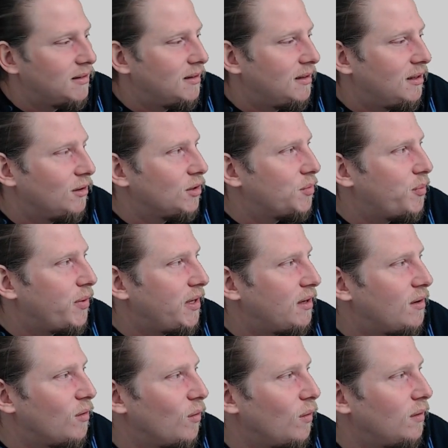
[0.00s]
Looks pretty
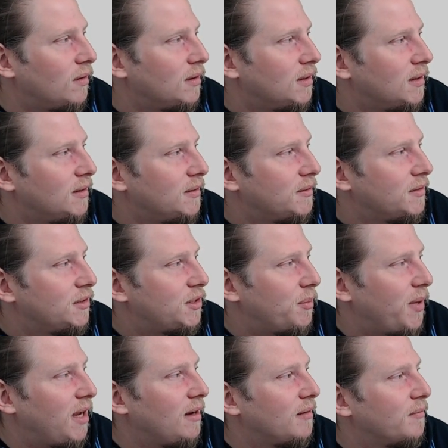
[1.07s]
cool to
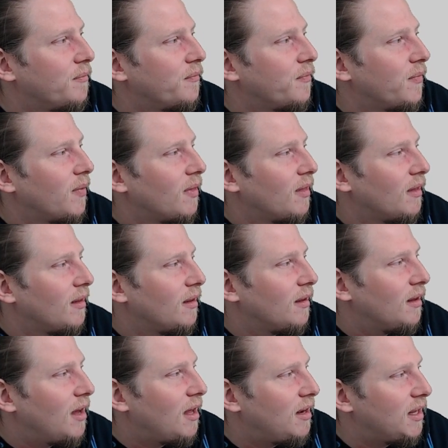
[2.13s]
me.
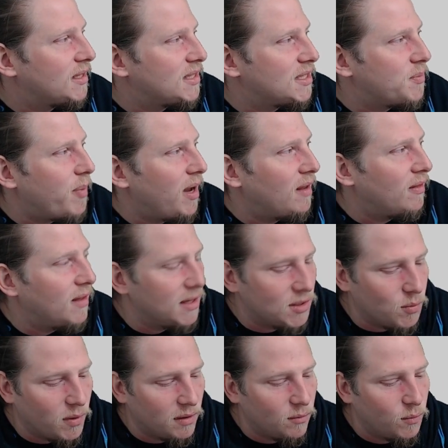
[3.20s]
And let's expand this
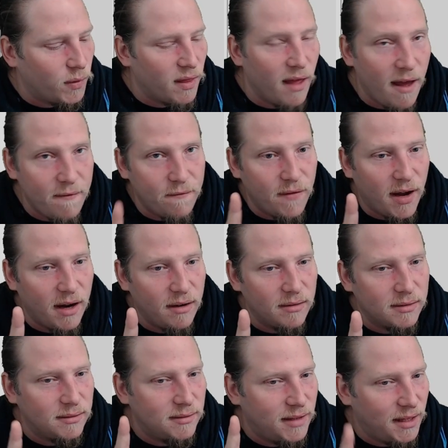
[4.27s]
one with F5,
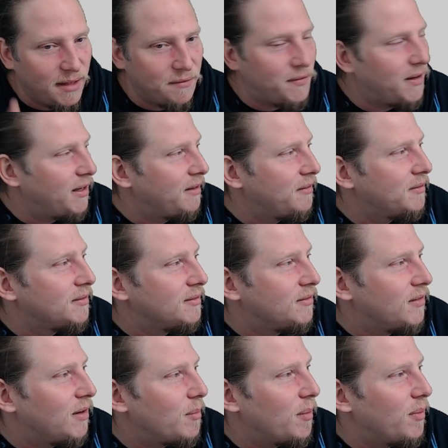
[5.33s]

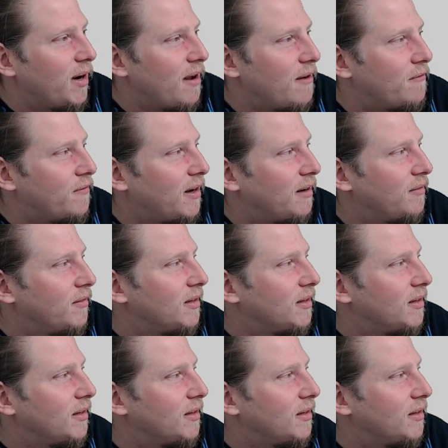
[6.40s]
remember F5.